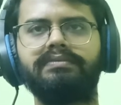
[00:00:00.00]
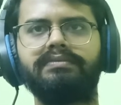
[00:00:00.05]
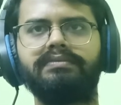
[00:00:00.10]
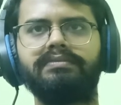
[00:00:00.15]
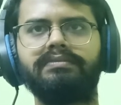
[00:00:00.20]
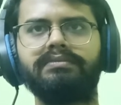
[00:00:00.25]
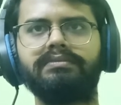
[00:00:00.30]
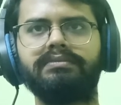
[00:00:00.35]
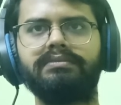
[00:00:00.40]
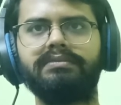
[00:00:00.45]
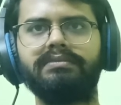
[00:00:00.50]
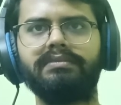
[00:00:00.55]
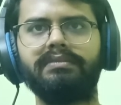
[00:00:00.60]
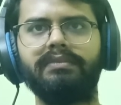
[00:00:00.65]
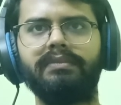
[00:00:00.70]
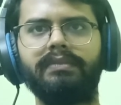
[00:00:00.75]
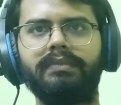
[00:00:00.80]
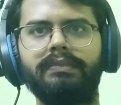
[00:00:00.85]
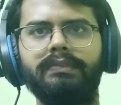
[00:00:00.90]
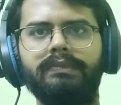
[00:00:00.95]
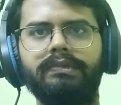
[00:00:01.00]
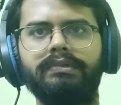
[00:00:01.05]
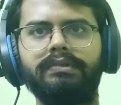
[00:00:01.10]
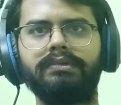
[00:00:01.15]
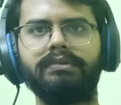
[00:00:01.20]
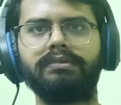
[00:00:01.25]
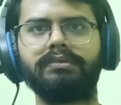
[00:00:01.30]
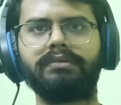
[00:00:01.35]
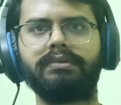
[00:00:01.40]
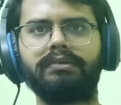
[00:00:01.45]

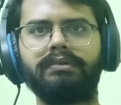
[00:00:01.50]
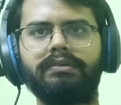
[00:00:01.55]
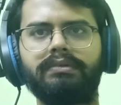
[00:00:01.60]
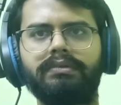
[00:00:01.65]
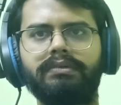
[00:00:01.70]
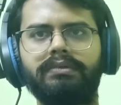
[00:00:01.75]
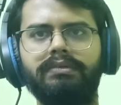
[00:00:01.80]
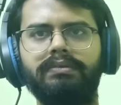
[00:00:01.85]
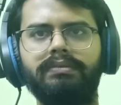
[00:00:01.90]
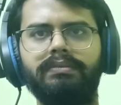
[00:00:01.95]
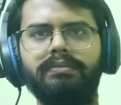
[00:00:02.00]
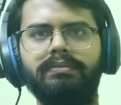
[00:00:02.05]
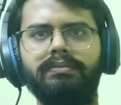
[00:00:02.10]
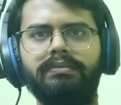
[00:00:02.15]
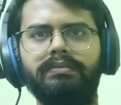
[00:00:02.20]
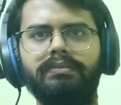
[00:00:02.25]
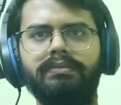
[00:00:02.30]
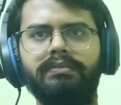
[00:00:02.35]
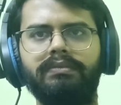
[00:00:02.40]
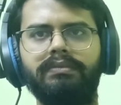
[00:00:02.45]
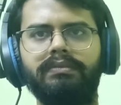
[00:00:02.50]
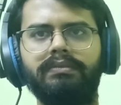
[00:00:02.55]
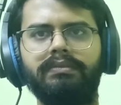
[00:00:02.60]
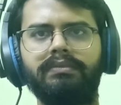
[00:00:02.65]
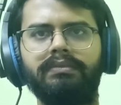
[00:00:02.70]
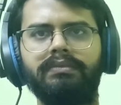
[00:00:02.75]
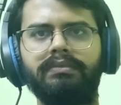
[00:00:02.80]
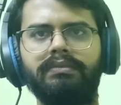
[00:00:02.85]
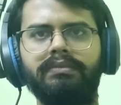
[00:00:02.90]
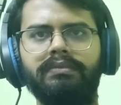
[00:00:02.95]

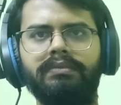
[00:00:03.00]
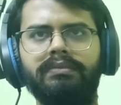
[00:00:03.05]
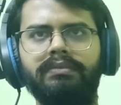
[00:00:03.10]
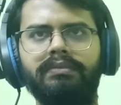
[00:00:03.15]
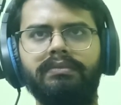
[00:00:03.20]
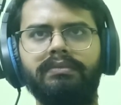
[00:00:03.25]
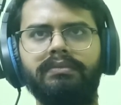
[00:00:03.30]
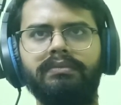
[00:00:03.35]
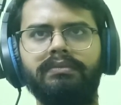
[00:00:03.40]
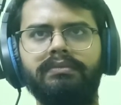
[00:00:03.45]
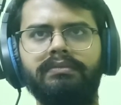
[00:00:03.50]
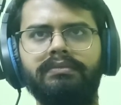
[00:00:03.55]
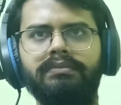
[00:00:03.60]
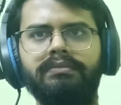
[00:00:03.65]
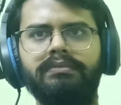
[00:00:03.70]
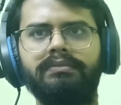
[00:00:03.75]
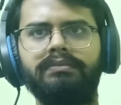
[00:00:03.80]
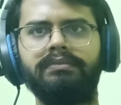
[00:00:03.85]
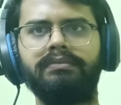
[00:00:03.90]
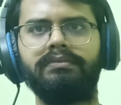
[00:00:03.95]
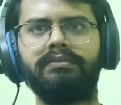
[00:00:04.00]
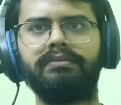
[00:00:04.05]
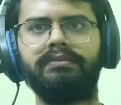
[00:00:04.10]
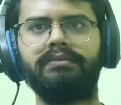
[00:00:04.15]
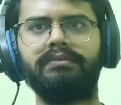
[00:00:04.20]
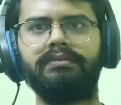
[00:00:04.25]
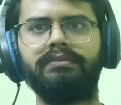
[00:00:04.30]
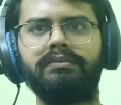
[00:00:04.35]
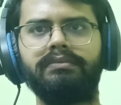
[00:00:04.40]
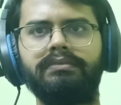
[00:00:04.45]

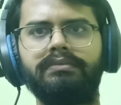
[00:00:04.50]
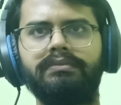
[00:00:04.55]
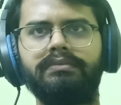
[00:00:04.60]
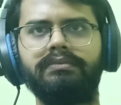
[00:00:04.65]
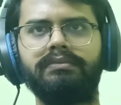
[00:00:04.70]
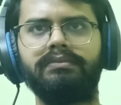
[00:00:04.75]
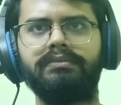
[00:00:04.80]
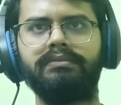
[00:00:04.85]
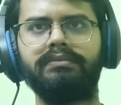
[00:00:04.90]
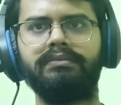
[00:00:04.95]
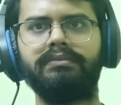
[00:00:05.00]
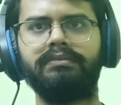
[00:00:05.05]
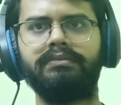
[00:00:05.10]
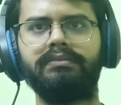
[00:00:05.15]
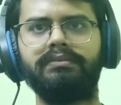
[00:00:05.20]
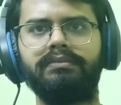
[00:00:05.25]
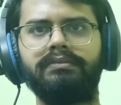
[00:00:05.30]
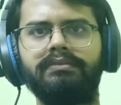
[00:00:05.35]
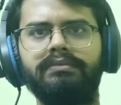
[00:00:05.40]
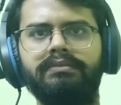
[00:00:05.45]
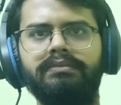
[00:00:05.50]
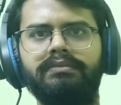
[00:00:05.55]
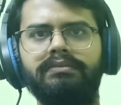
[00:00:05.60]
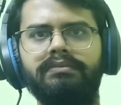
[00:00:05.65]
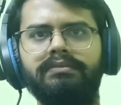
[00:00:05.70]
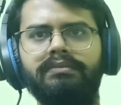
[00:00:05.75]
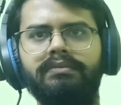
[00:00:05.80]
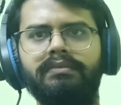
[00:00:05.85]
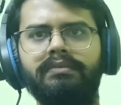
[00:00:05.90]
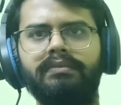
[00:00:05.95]

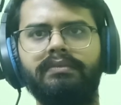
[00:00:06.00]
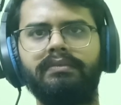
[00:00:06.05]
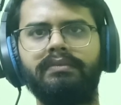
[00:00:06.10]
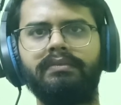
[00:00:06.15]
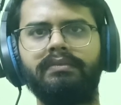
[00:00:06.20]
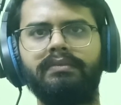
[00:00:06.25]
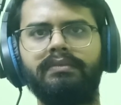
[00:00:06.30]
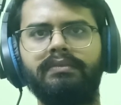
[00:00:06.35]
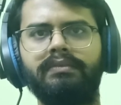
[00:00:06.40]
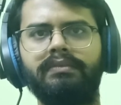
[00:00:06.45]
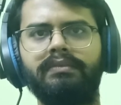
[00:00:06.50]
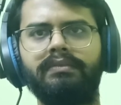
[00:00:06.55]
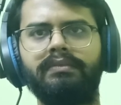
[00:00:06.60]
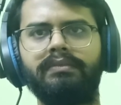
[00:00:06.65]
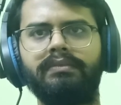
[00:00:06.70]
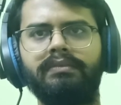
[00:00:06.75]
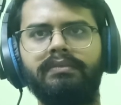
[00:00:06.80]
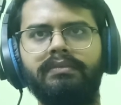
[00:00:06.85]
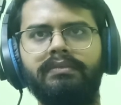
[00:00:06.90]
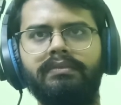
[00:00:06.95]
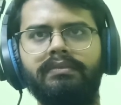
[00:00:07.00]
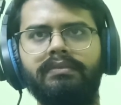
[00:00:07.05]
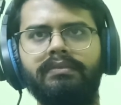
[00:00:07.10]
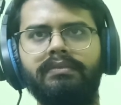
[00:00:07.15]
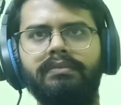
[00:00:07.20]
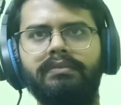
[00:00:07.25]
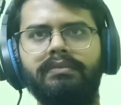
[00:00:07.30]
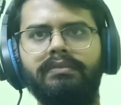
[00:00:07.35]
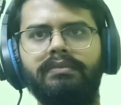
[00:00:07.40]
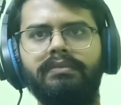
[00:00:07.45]

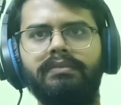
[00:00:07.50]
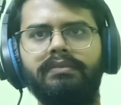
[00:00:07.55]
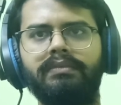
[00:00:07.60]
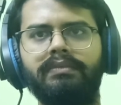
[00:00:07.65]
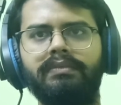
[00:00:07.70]
[no speech]